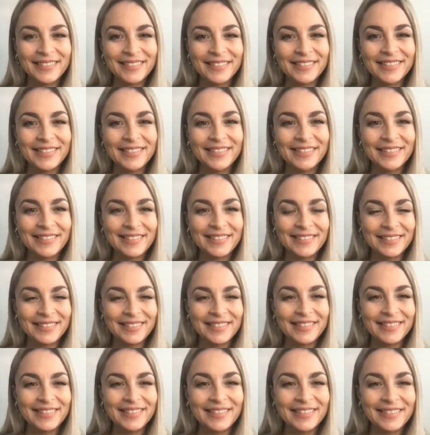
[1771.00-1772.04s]

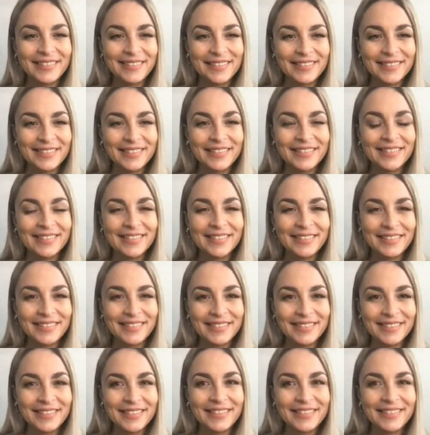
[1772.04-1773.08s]

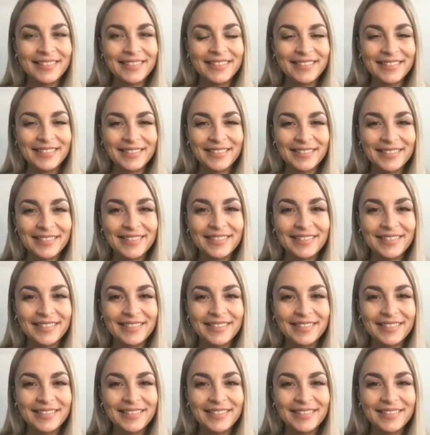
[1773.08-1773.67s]
This person isn't speaking.